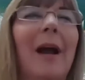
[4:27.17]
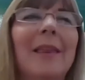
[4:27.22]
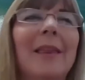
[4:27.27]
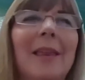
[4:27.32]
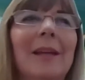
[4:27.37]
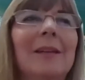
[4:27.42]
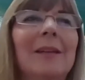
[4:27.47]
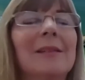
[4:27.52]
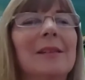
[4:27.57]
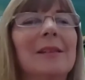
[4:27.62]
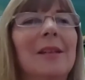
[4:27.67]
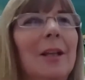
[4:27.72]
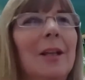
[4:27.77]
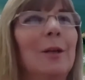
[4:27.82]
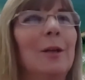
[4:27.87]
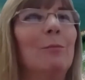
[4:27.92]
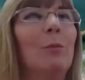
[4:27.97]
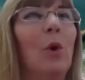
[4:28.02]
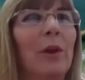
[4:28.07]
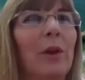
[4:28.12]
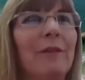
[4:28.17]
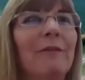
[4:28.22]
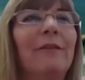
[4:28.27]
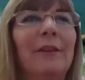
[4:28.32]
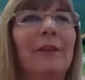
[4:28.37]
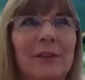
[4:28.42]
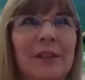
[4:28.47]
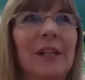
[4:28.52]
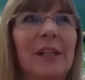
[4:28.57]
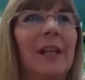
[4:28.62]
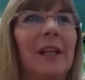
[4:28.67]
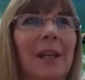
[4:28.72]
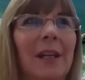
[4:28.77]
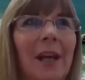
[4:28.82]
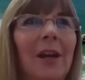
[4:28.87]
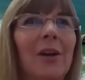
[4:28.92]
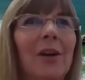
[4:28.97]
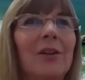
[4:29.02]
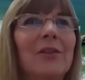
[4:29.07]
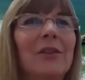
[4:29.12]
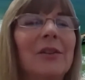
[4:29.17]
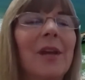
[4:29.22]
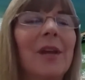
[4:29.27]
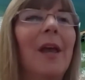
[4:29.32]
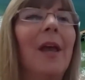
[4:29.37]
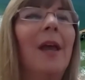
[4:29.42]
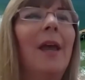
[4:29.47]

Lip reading: I think, slightly more than 15 years.